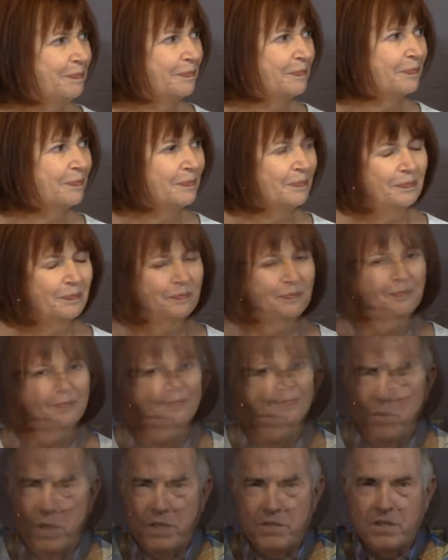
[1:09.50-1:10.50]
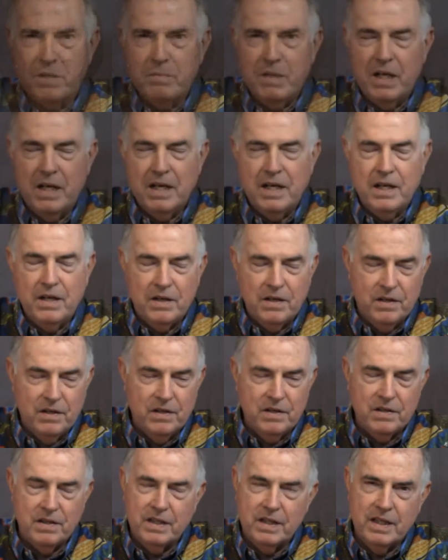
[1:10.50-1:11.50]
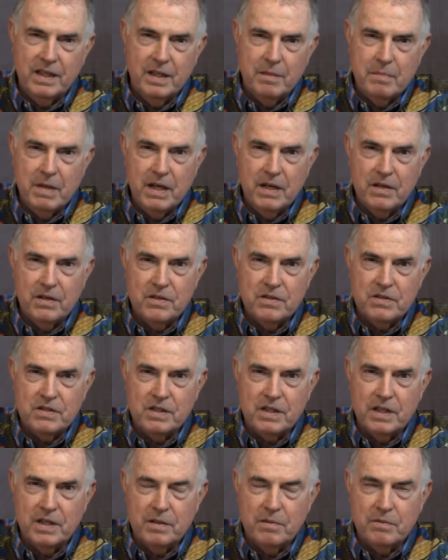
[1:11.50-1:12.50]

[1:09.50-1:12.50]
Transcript: Looking over your resume on the mayor's